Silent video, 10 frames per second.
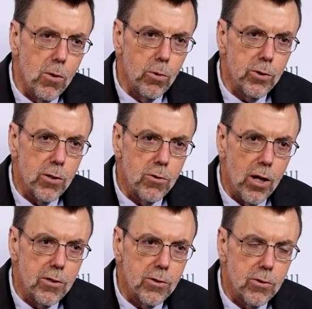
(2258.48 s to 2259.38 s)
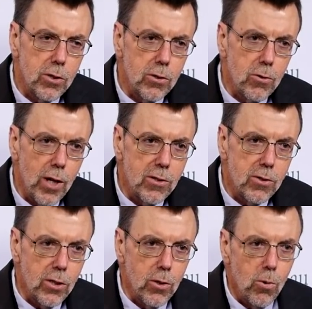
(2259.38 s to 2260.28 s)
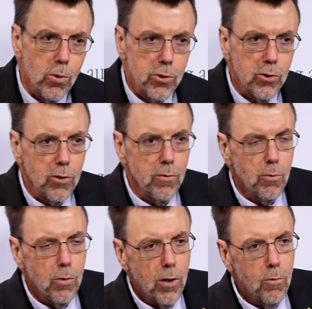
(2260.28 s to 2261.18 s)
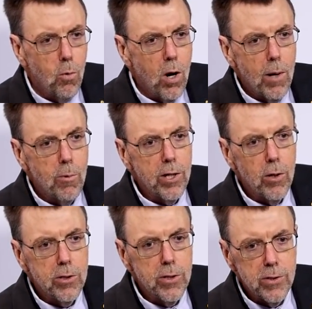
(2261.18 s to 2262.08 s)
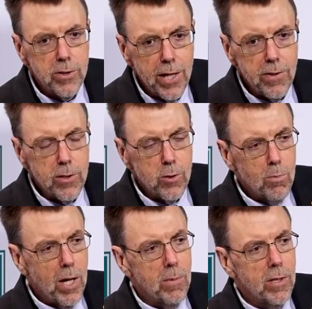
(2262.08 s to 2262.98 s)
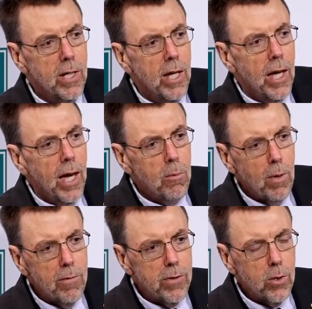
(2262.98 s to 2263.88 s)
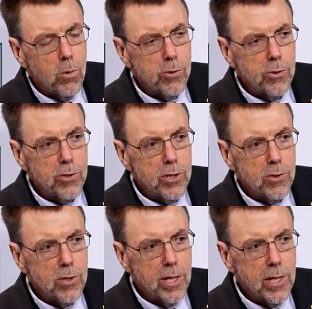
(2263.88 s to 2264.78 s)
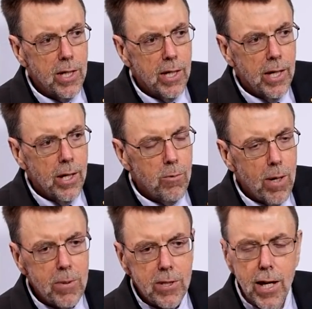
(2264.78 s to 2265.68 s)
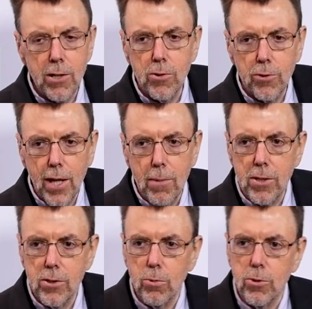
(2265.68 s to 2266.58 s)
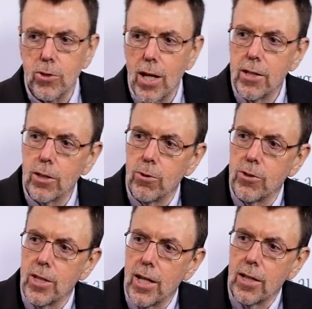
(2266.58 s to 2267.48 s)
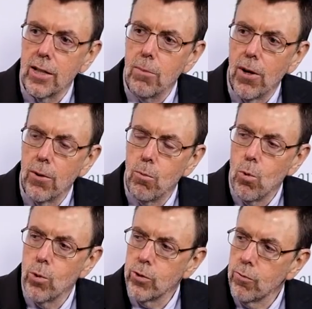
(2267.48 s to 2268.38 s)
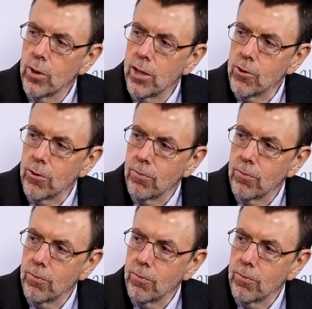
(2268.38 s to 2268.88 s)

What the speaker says: also tries to trace the causes of why we got to this atheist moment. And one of the causes is the reputational damage that was done to Christianity by the wars of religion.